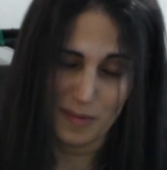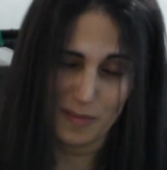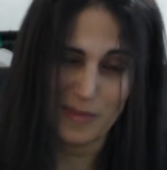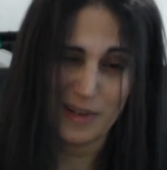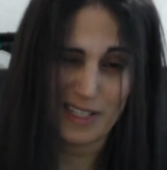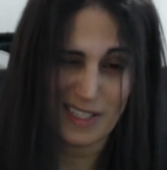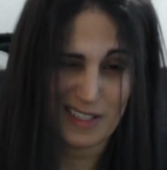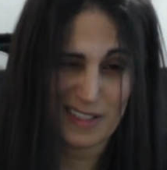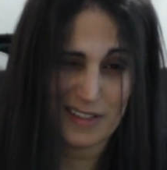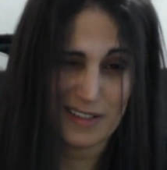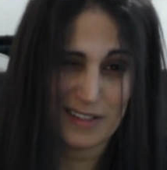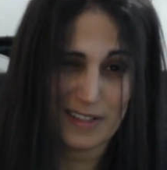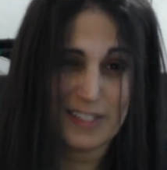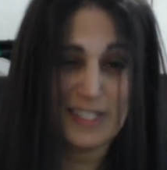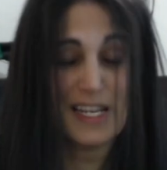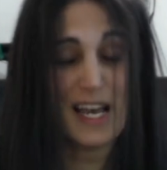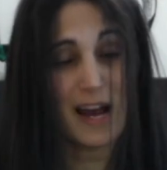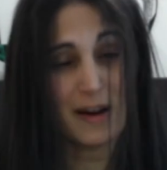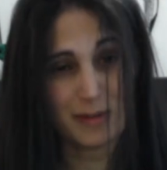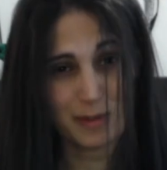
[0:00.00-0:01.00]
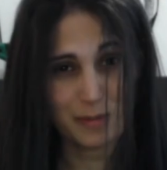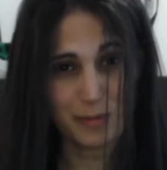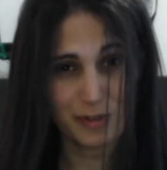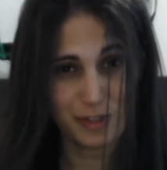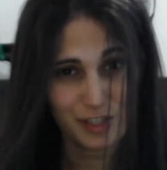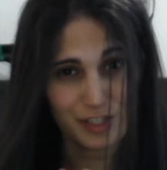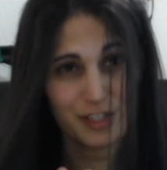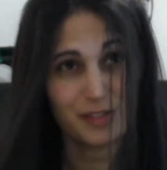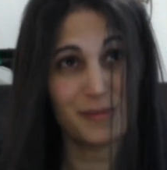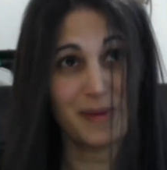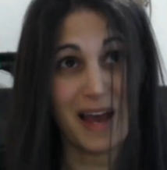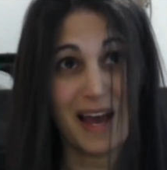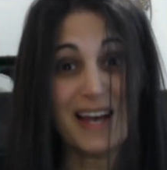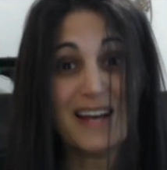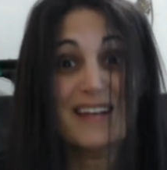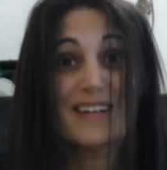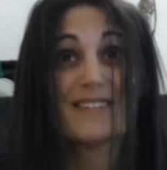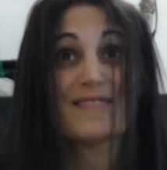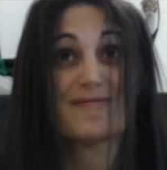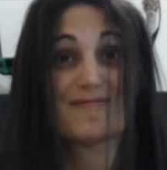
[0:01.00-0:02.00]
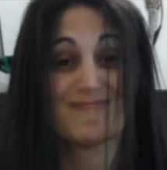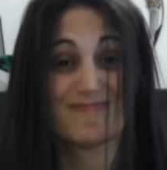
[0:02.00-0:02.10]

but see how it pushes you back?